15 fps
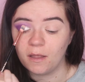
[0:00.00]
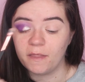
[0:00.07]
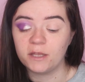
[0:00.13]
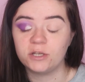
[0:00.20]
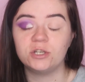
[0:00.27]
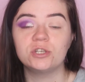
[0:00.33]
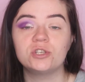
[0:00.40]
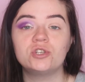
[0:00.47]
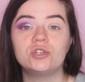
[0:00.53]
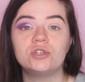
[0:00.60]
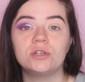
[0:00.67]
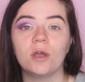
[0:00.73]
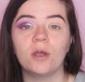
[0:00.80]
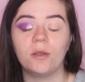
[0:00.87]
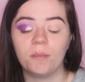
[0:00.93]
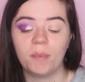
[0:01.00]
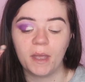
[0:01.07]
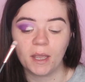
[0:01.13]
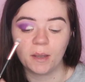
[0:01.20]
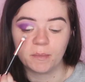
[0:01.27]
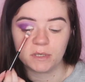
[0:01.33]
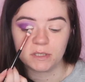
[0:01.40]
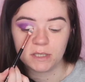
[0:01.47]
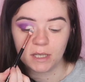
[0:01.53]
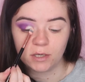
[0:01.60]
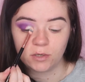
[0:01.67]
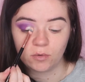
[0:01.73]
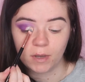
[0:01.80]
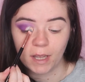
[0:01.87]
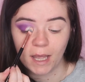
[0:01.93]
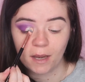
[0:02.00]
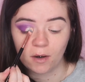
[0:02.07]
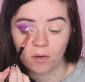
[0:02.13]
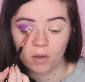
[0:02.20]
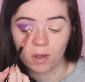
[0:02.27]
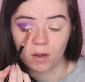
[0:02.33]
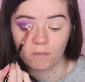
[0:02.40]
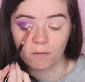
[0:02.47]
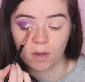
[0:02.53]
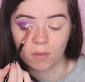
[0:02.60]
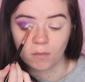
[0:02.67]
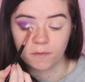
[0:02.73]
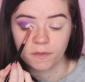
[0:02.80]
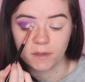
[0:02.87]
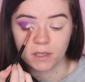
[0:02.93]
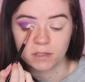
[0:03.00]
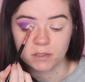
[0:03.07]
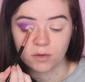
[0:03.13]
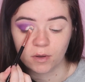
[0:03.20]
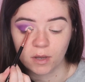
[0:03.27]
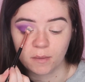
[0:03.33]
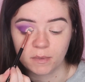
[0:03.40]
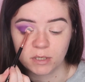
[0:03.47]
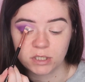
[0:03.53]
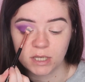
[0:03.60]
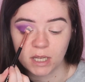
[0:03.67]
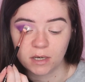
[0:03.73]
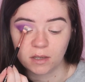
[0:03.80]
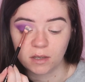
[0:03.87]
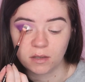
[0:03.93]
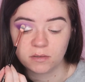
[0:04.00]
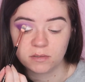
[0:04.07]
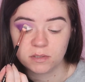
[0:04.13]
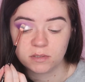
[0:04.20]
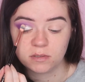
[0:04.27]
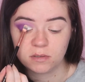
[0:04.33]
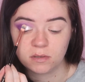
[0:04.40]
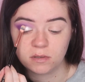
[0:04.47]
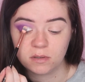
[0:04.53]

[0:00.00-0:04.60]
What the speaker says: they're just so pigmented. You cannot go wrong with these creamy shadows.